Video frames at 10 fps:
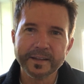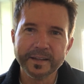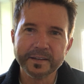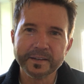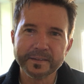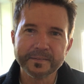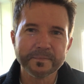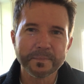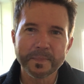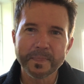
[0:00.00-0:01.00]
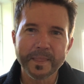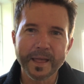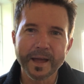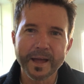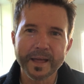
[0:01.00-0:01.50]
And
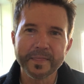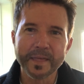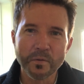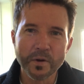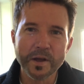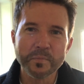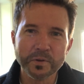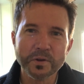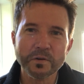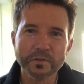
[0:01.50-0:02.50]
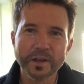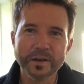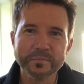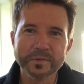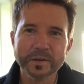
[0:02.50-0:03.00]
that will help you to
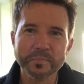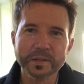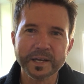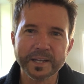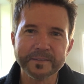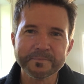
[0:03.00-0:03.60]
overcome complaining.